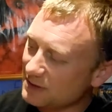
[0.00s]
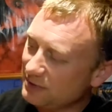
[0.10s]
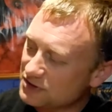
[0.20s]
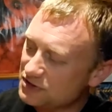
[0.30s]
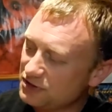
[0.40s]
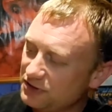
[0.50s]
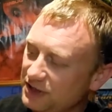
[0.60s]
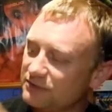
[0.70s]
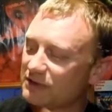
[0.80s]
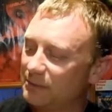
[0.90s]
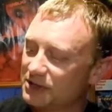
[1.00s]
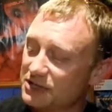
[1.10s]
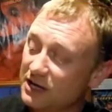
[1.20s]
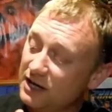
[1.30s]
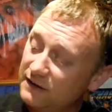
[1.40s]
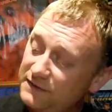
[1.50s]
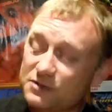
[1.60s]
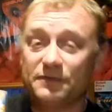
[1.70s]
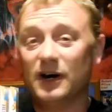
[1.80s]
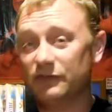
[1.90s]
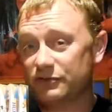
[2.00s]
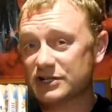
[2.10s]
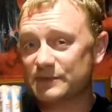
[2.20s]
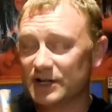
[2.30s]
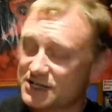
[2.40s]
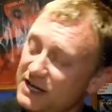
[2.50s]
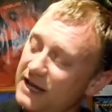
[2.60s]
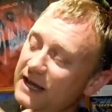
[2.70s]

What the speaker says: Punch and Judy, rubbish. Official Father Christmas,